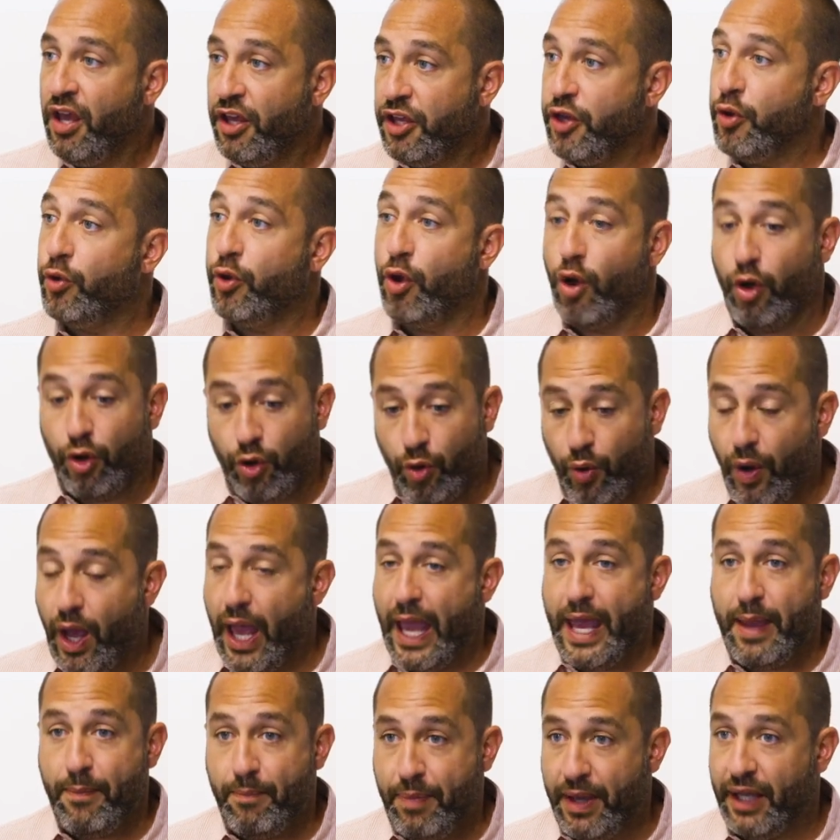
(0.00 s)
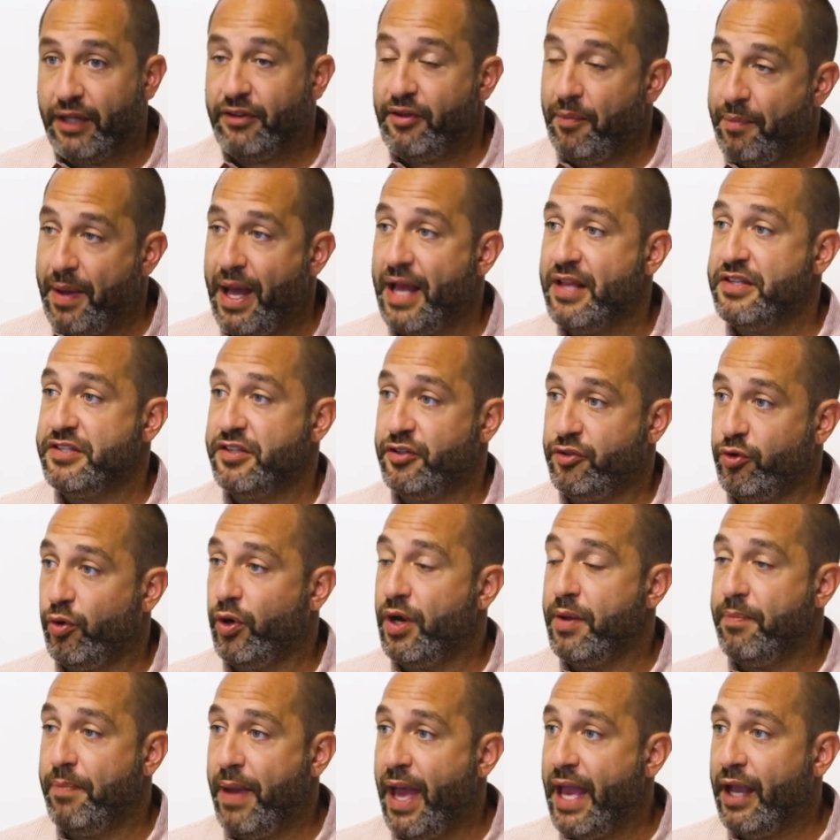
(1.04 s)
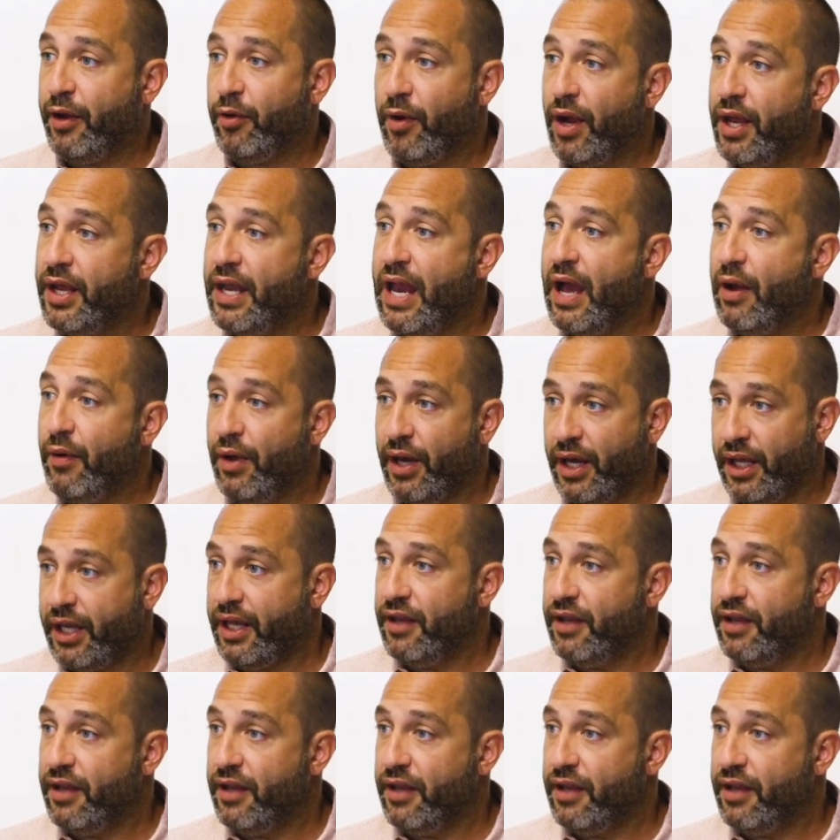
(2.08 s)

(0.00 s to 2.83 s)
You go to a big depository bank right now on a